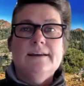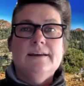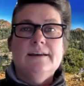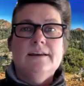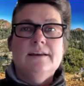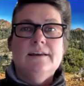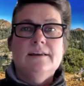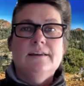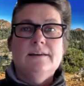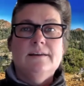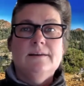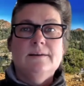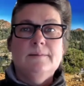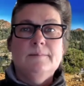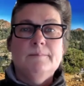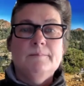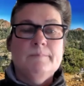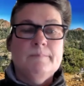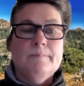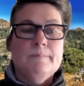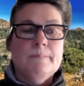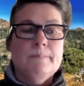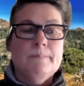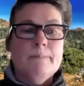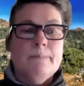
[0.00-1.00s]
and
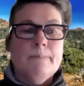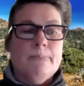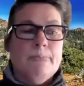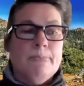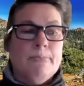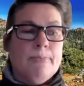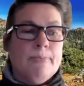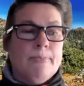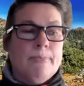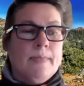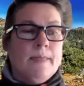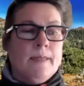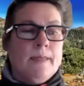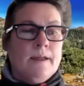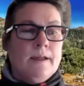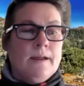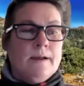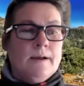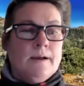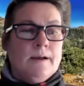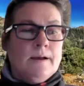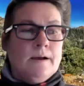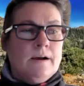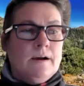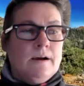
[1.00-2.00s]

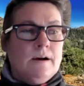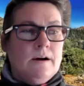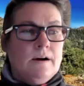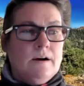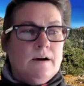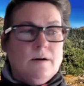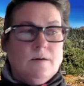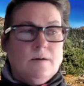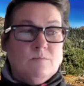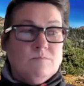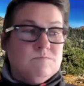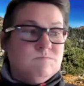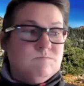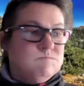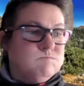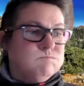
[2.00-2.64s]
um,